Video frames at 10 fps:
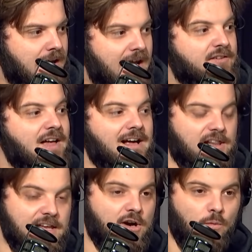And it's not
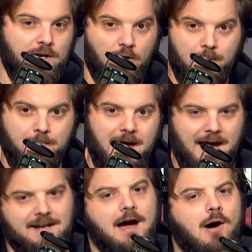clear when he'll be
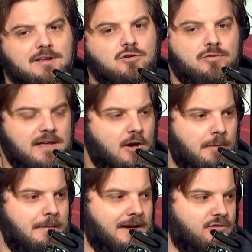back. Now, I do think he'll
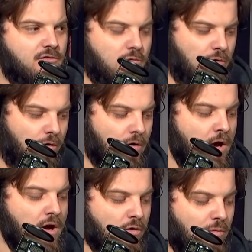be back sooner
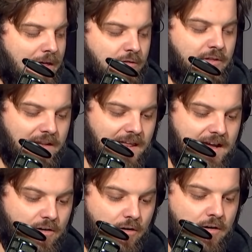rather than
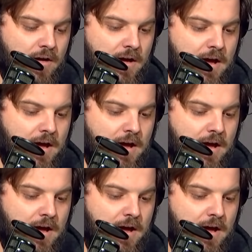later.